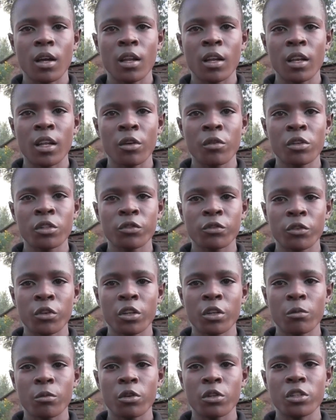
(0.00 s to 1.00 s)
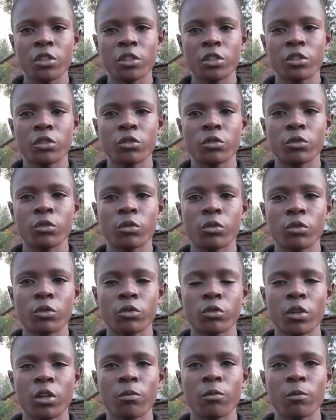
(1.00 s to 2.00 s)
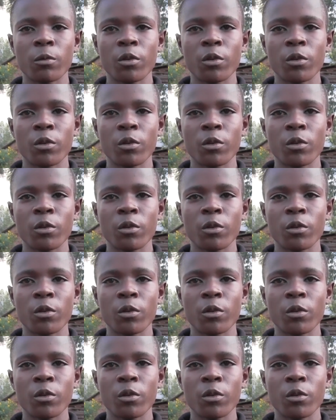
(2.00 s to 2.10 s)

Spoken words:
And I wish for anybody to help